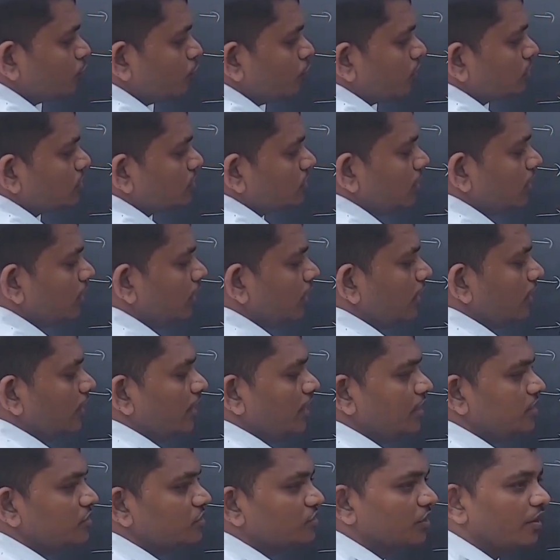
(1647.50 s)
portion
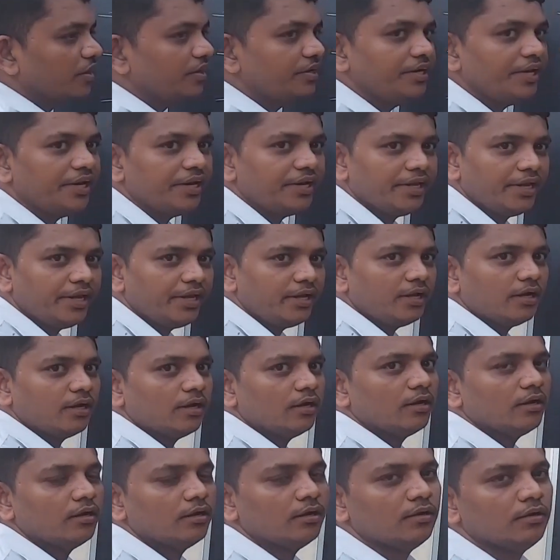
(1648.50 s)
is containing
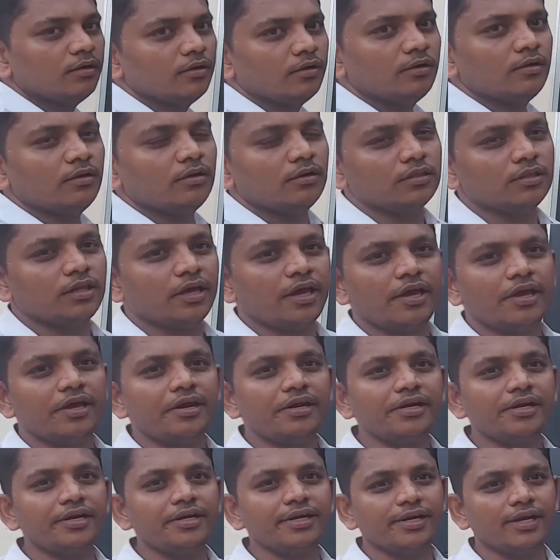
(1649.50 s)
the
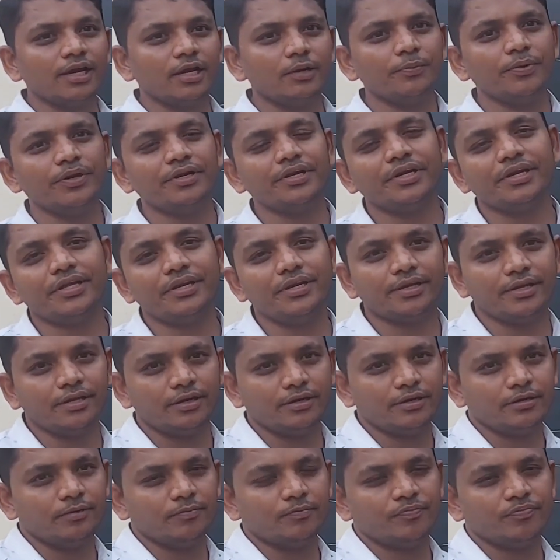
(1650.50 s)
hereditary
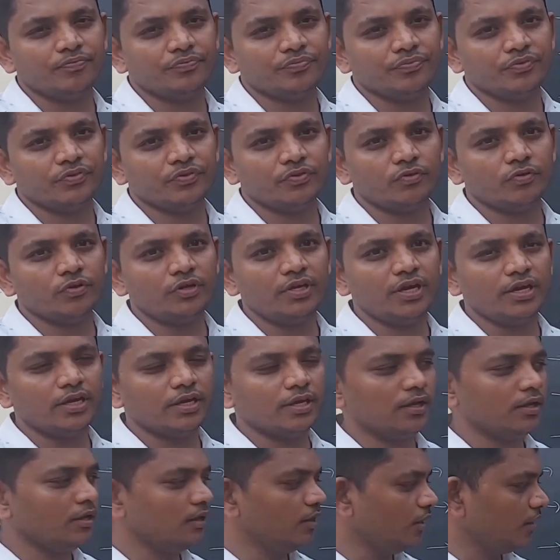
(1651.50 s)
material,
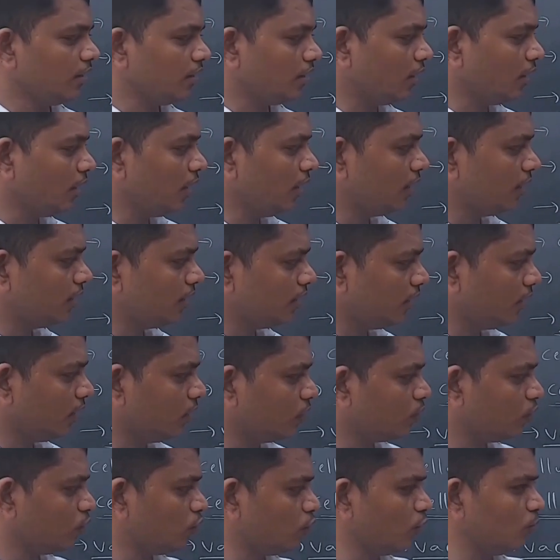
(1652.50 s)
okay, called
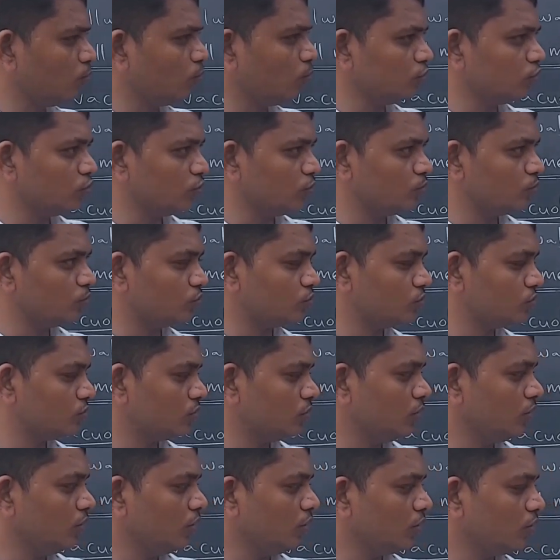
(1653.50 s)
chromosomes.
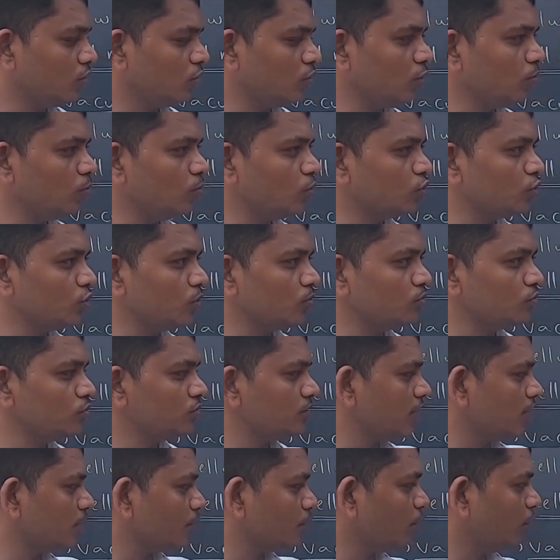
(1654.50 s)

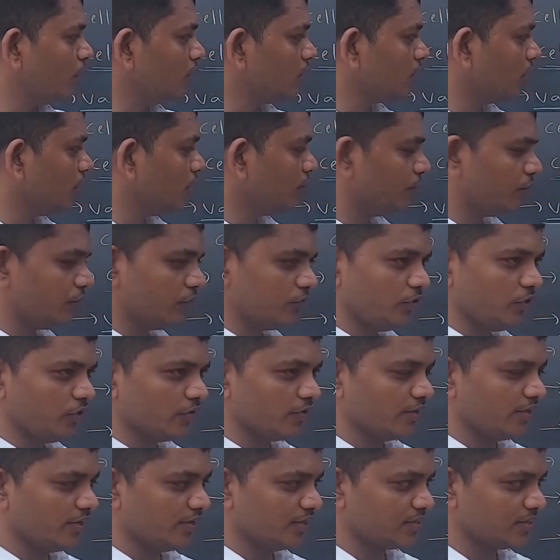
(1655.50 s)
Chromosomes are part of
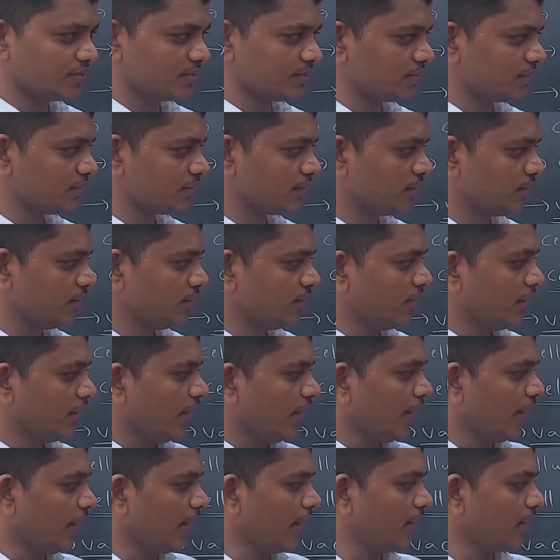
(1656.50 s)
nucleus
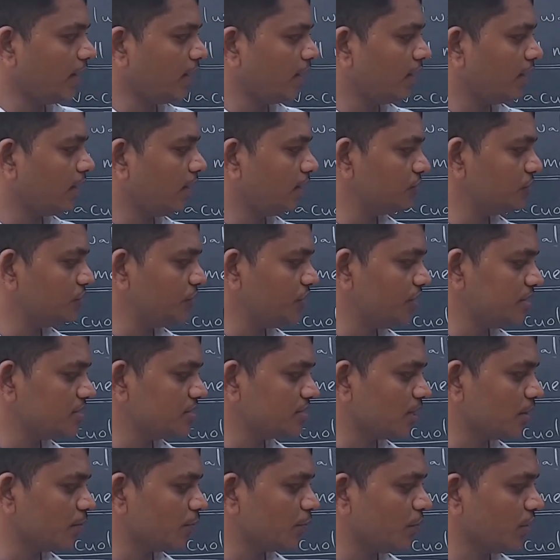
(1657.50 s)
and
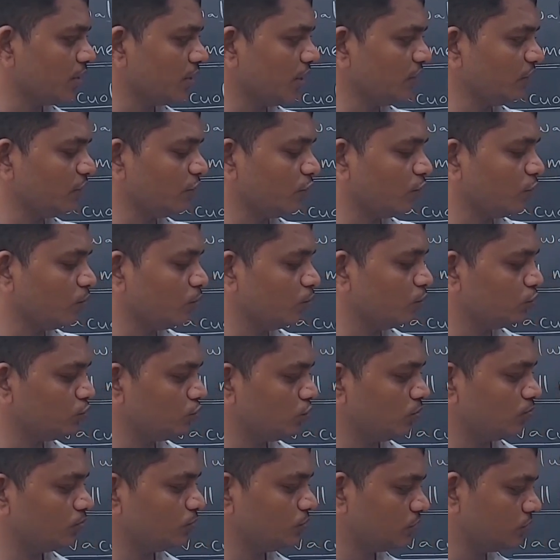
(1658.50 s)
genes are part of
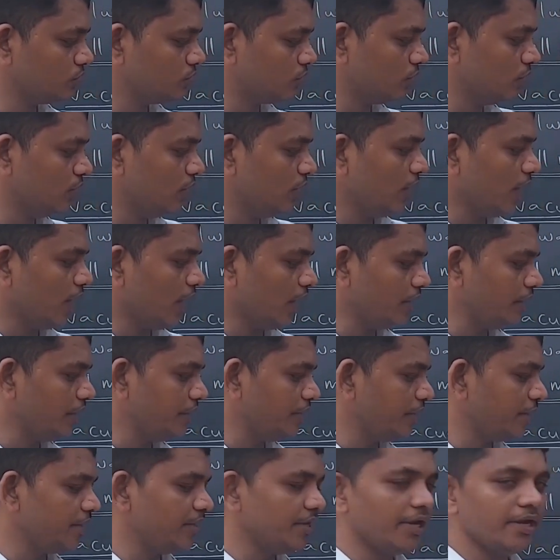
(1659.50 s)
chromosomes and
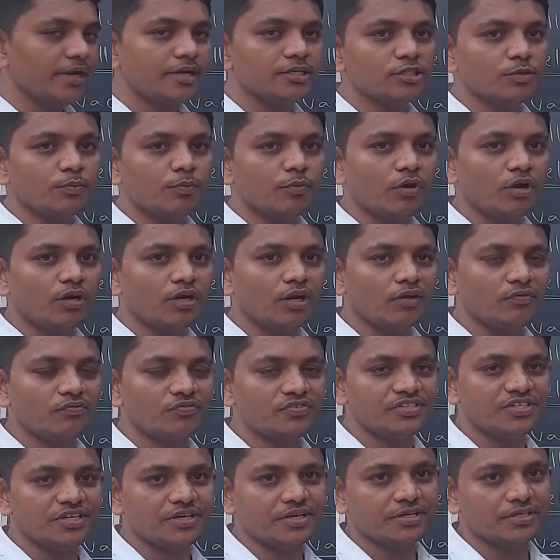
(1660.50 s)
DNA is a part of
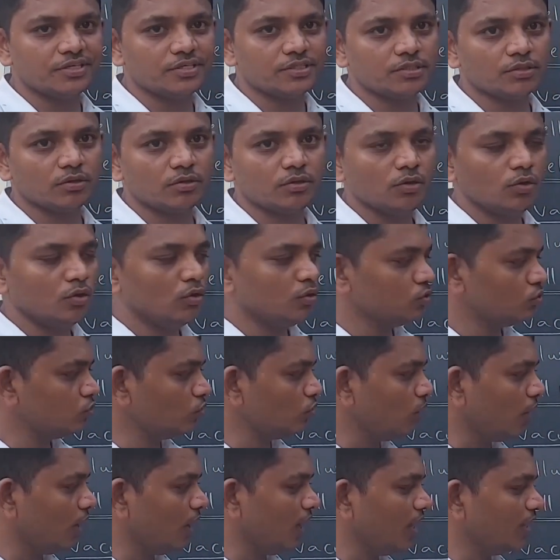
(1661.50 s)
genes.
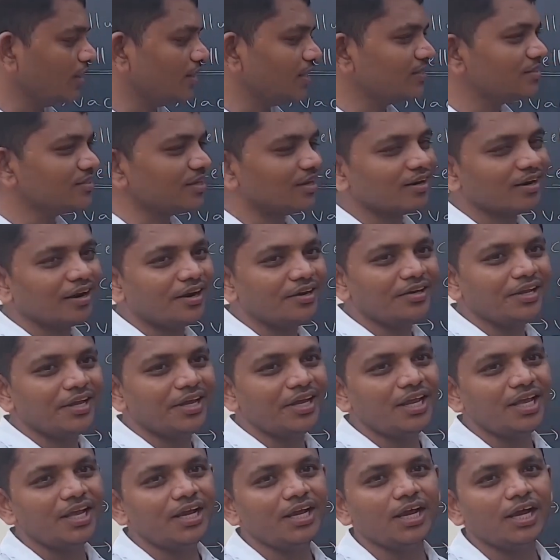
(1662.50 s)
So all these are
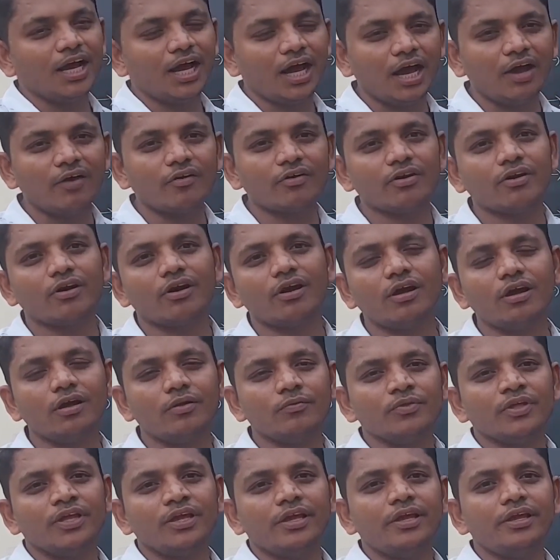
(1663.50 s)
containing our
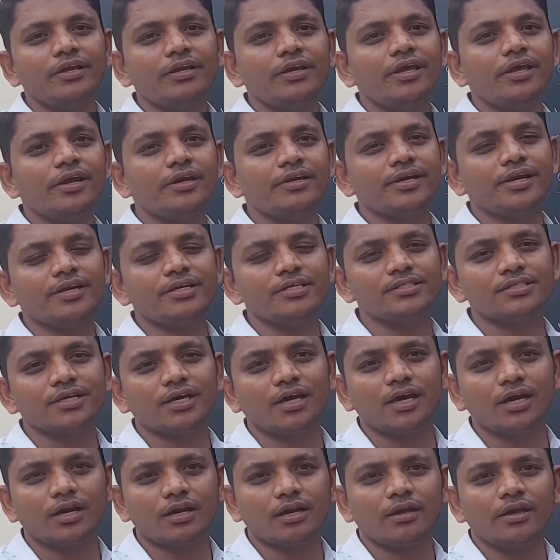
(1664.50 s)
inheritance
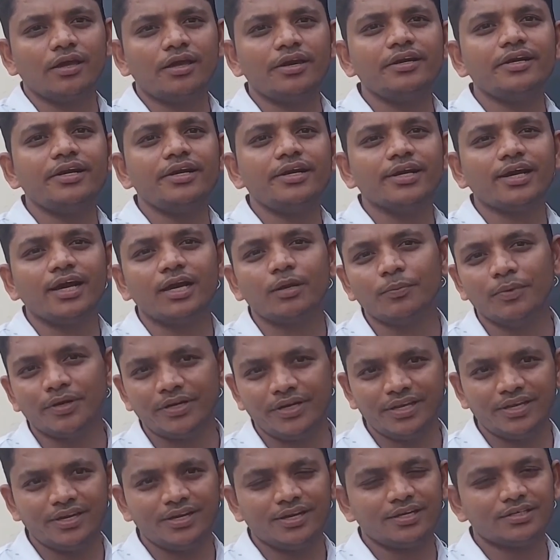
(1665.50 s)
or hereditary
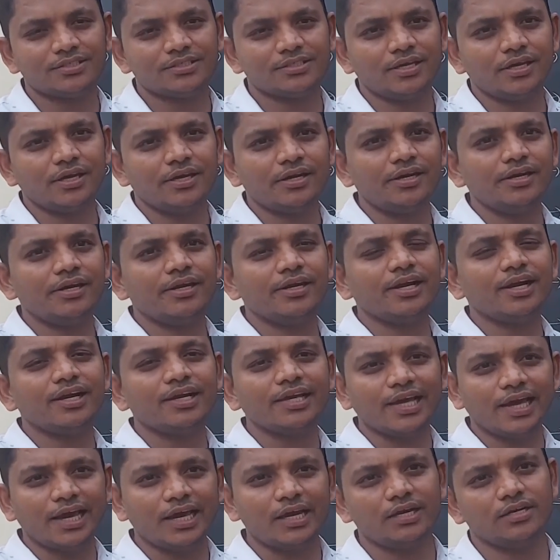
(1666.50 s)
materials,
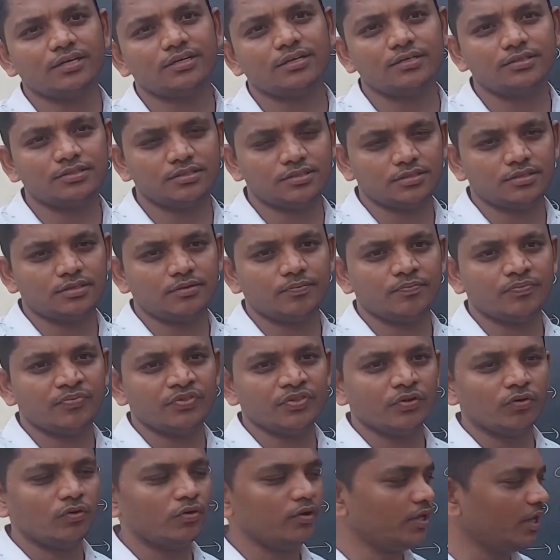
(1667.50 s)
hereditary characters,
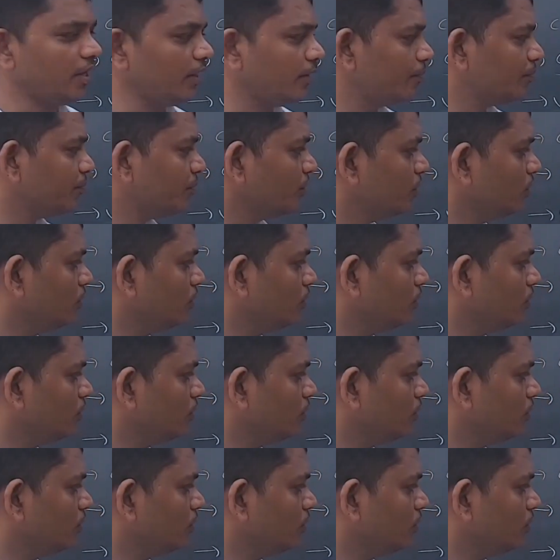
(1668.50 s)
okay.